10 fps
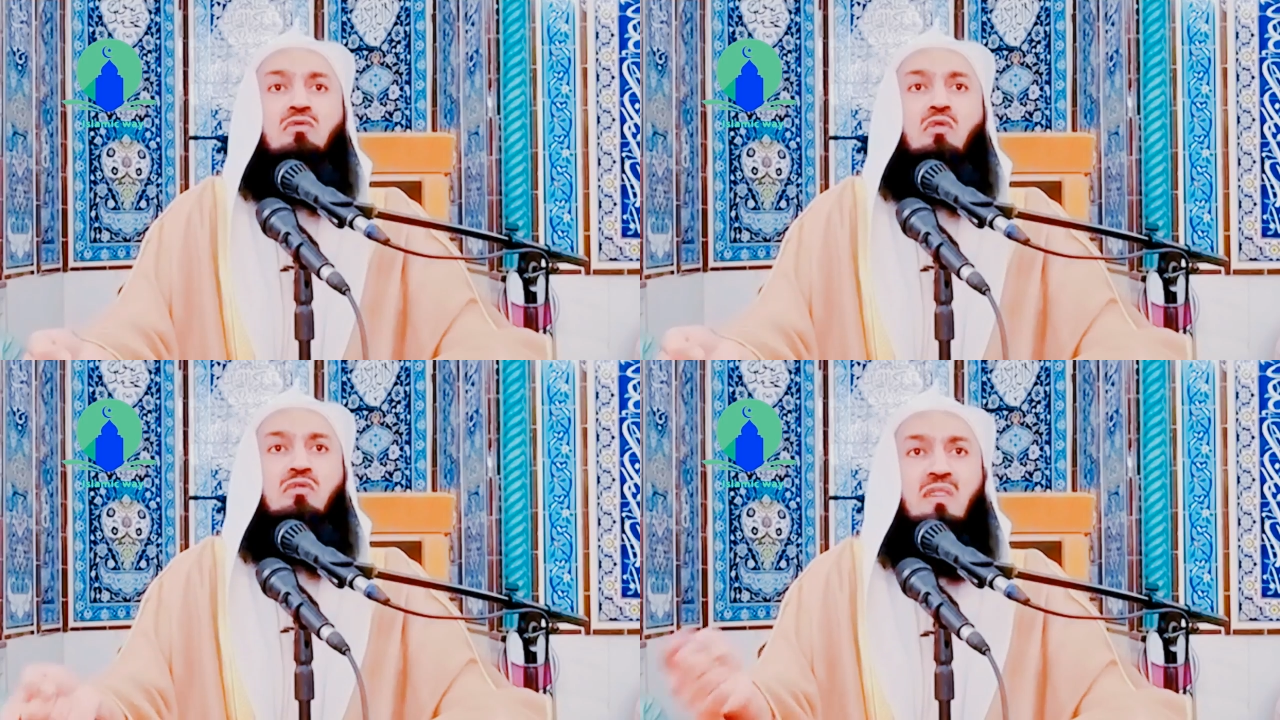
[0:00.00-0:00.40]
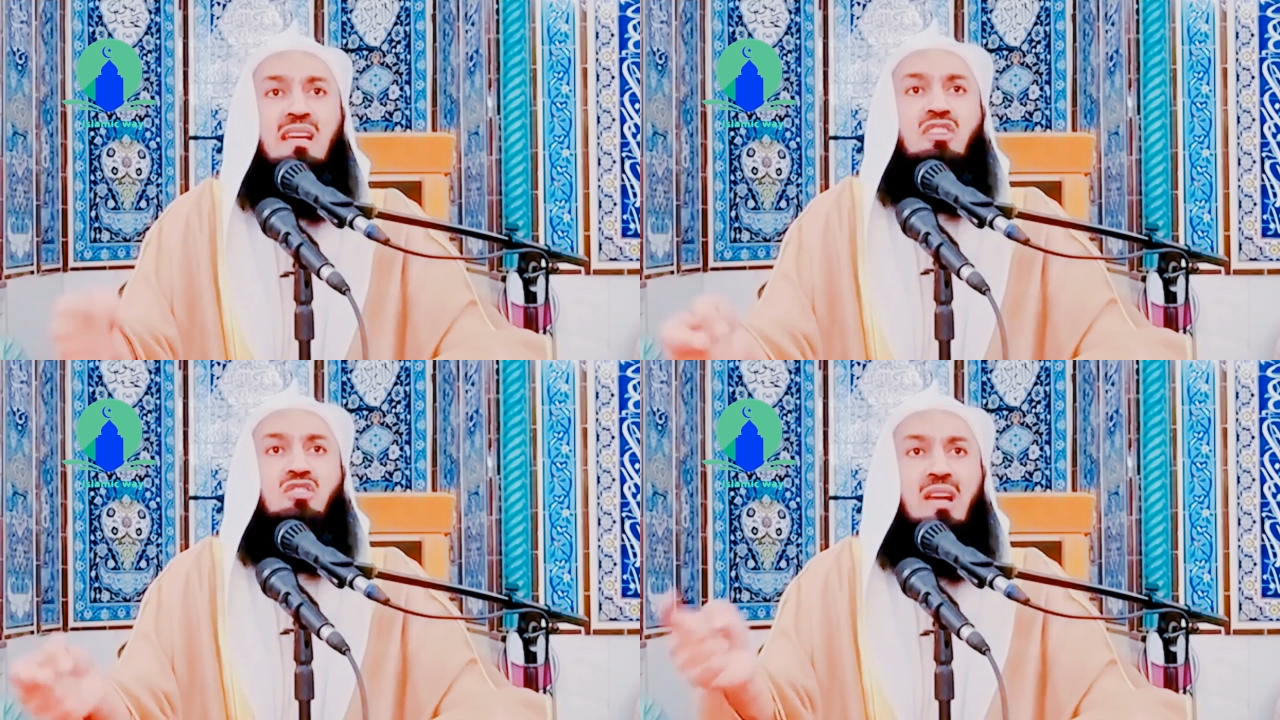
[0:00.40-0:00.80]
When
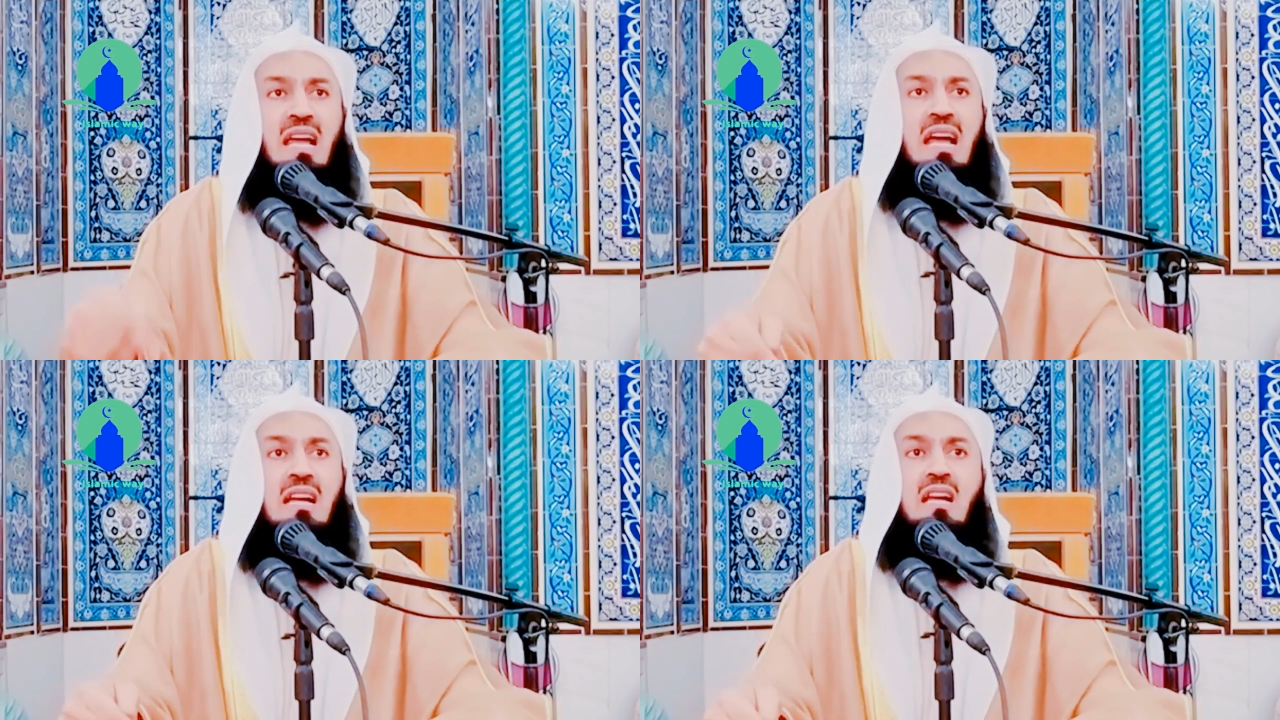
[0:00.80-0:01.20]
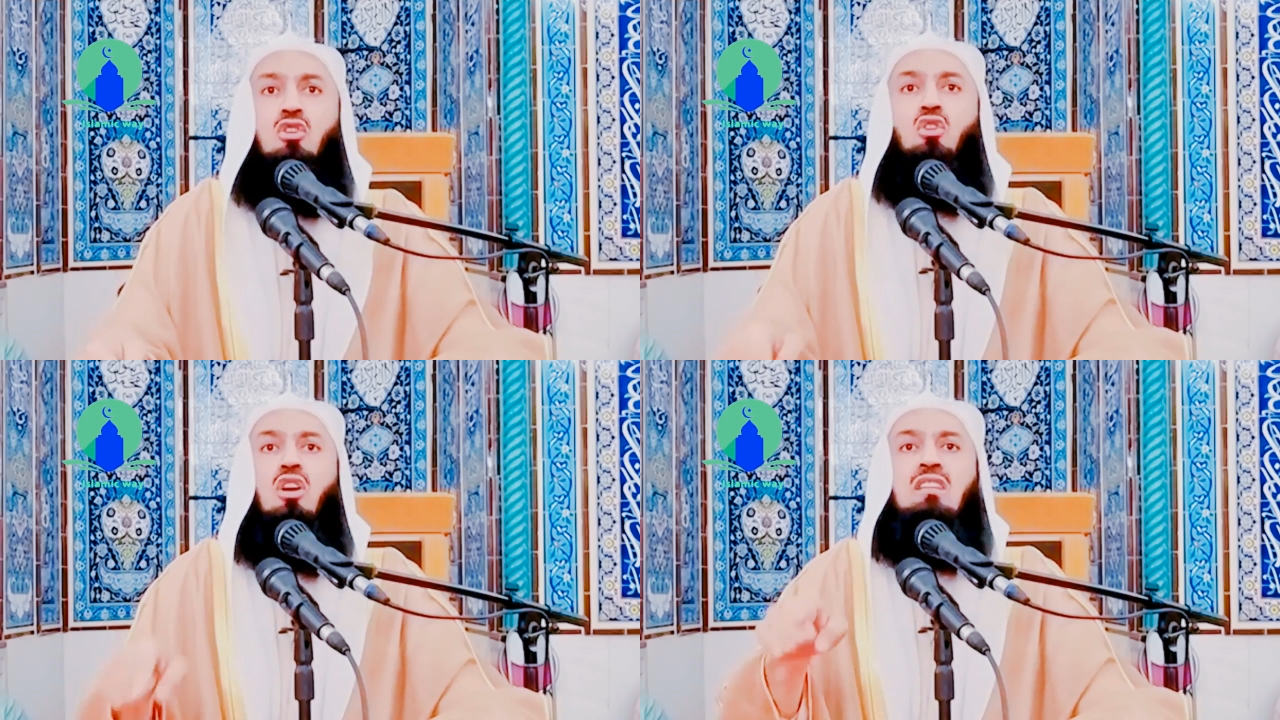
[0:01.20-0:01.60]
fulfilling
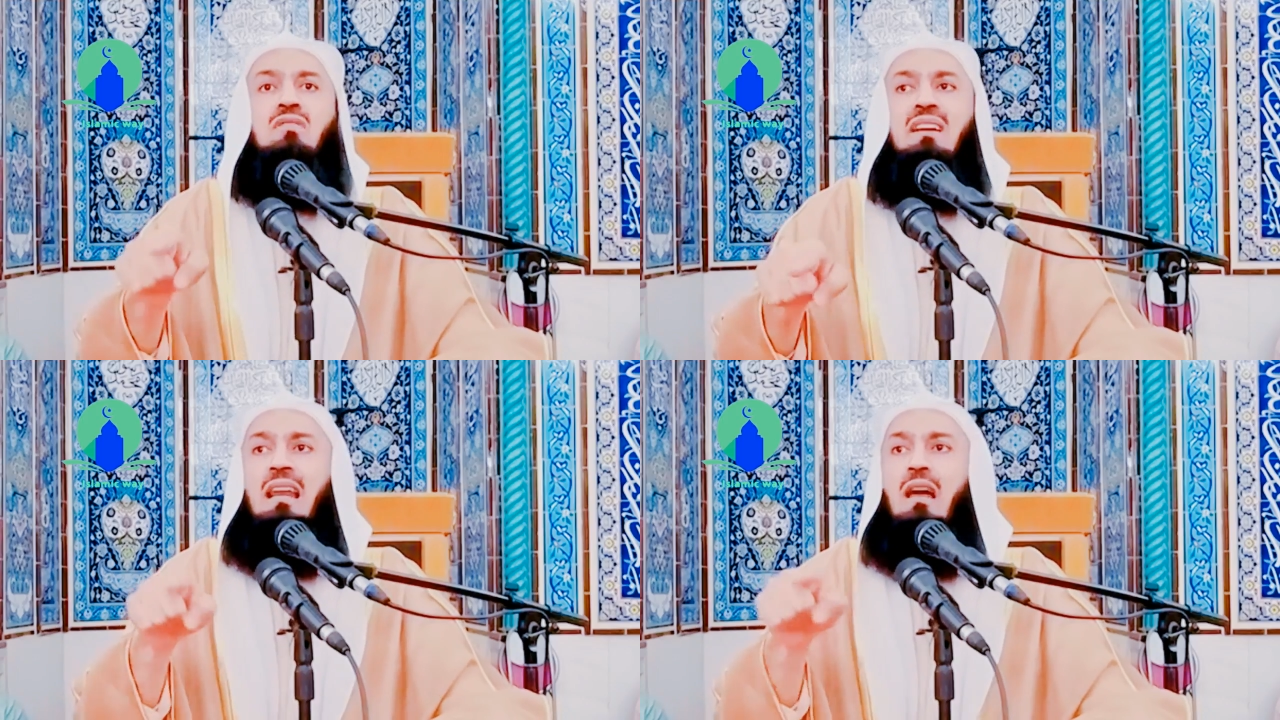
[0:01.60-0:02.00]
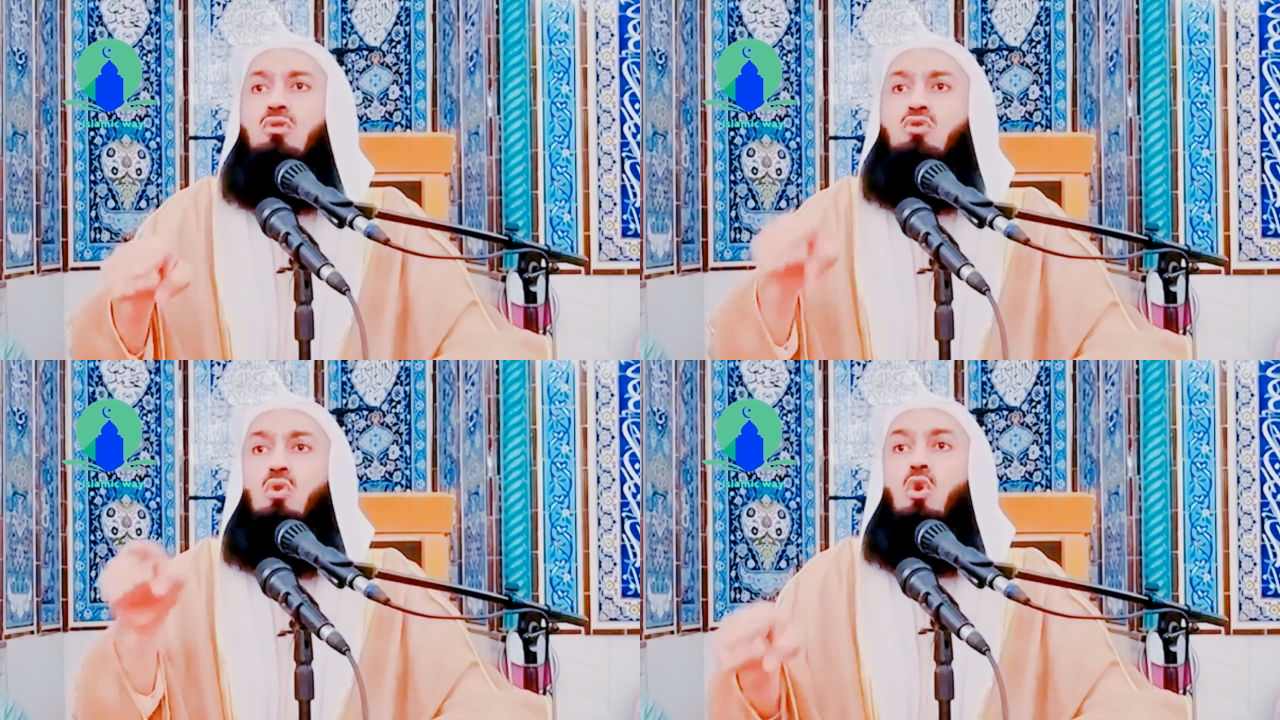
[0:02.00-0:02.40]
salah, you're not even
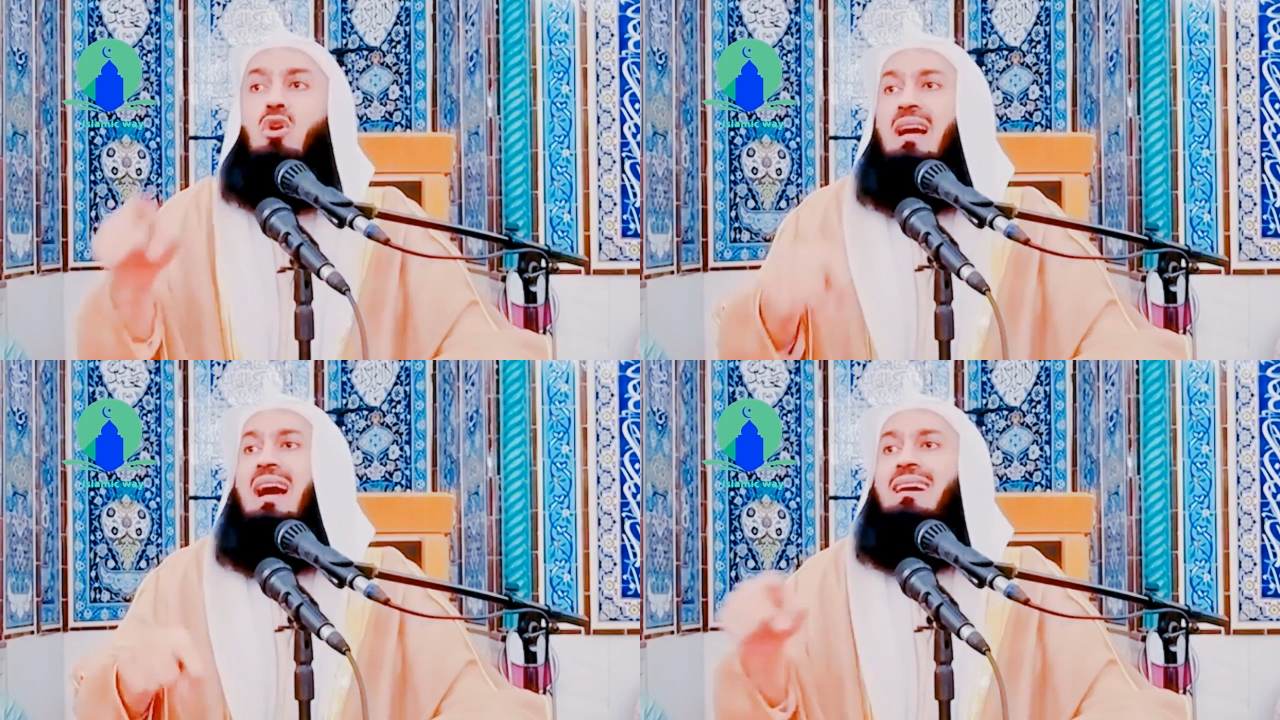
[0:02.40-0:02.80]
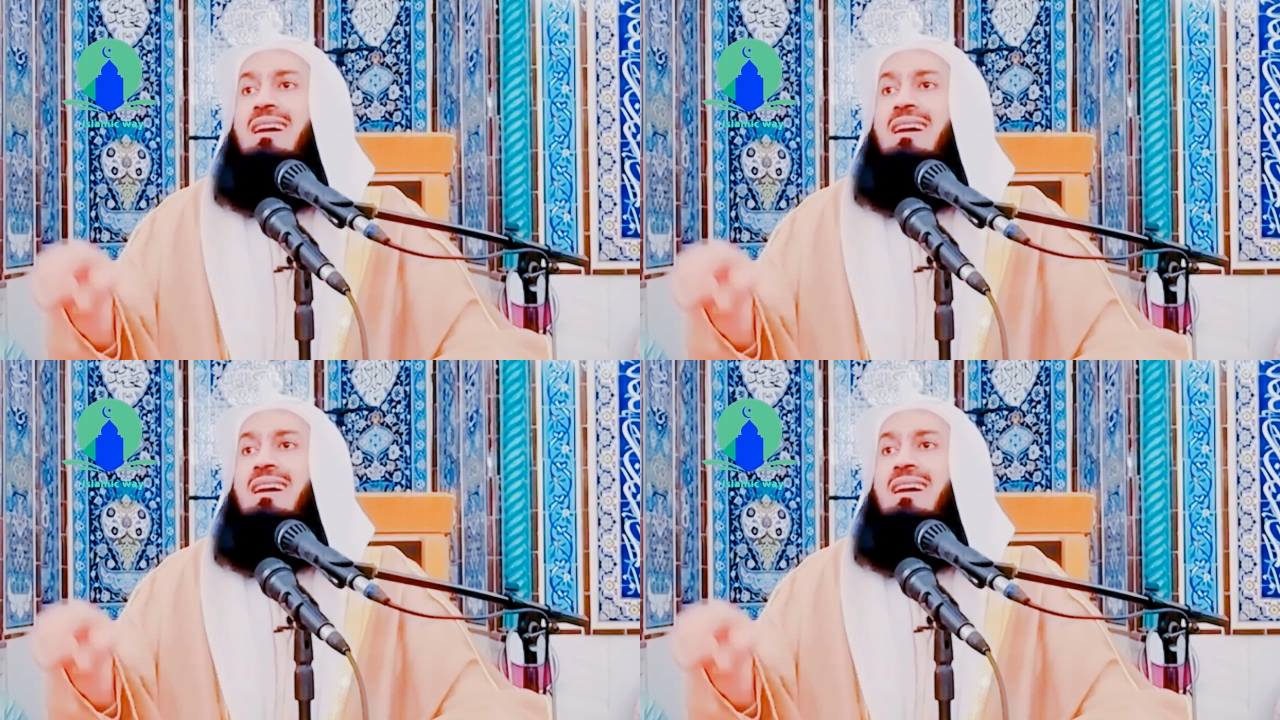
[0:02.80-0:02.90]
allowed to look